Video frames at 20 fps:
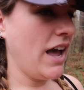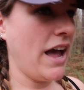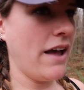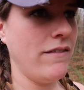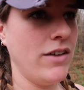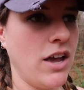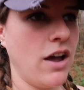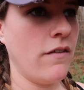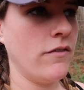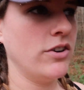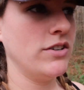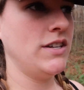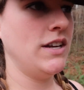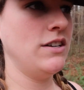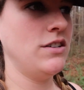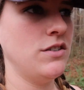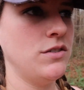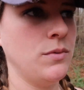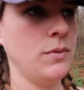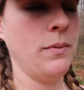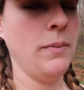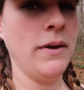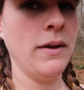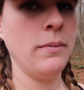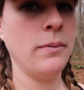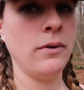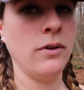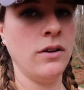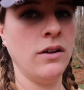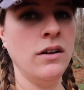having conversations with
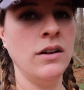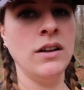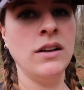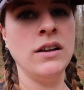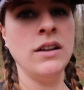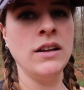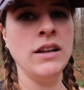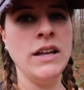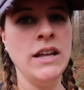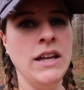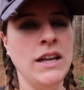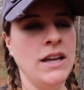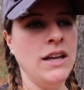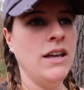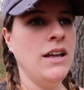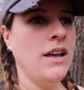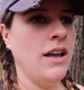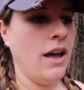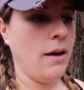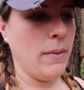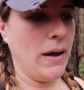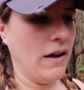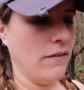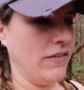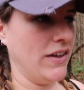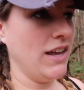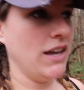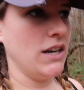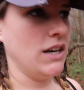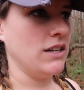people about
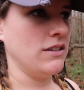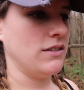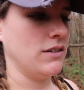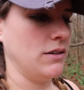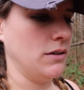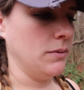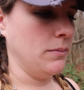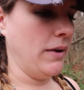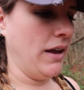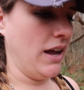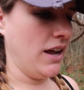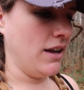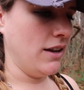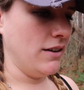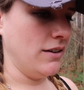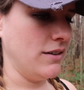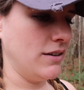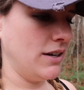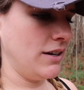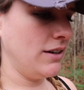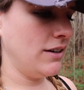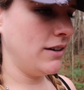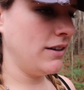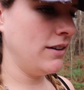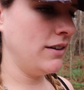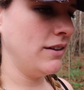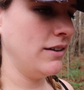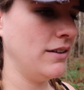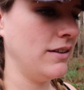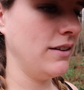veganism, and
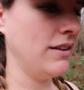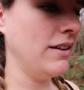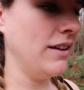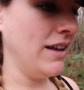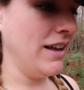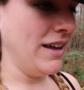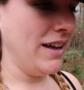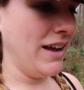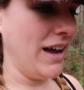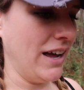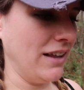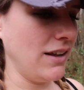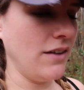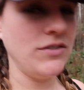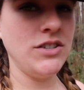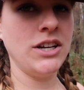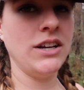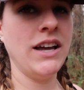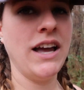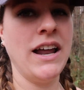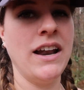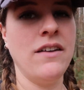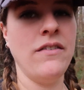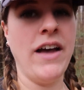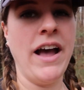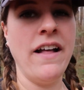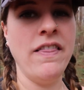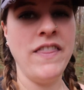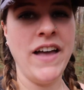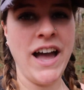I'd love to kind of
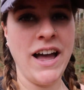add